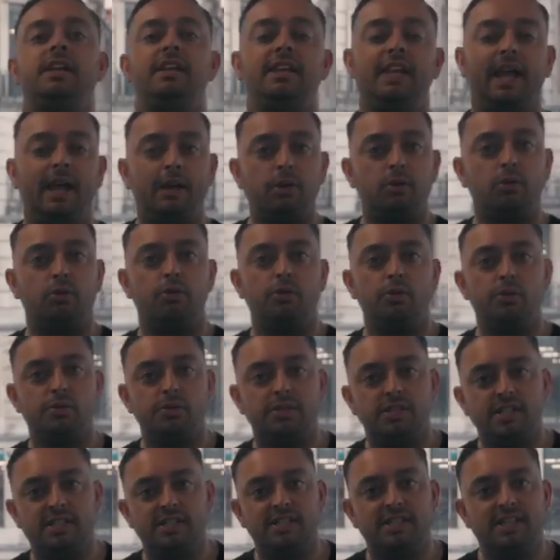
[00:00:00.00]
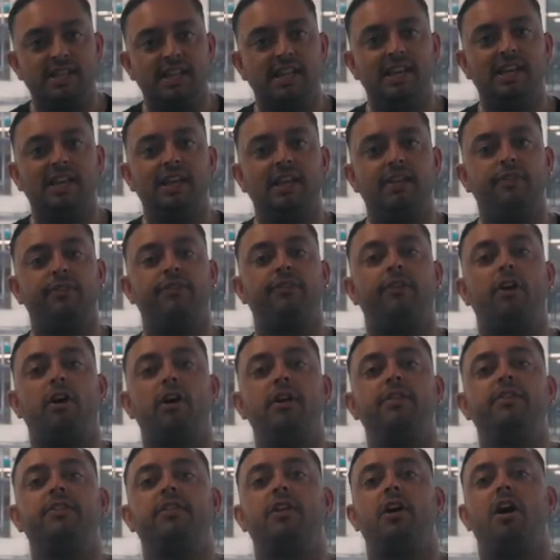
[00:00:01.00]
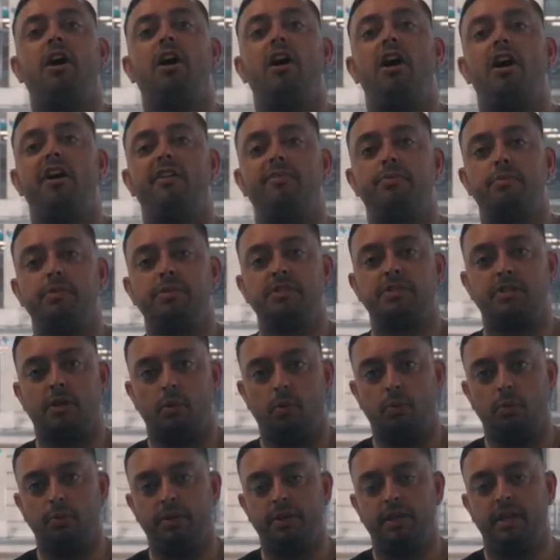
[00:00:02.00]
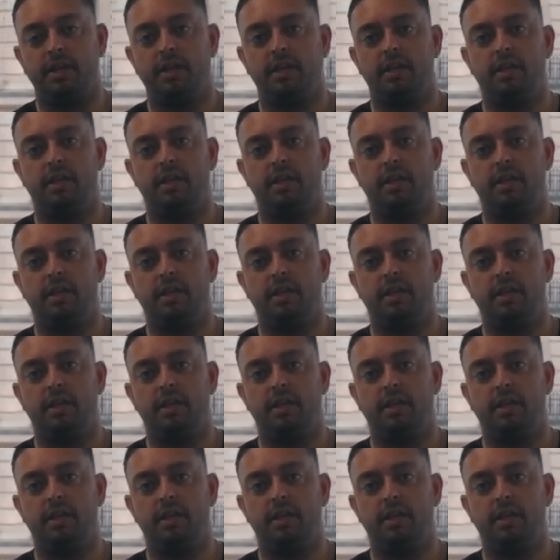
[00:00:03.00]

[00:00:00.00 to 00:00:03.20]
Now Cruise is nearly 5.5 months old.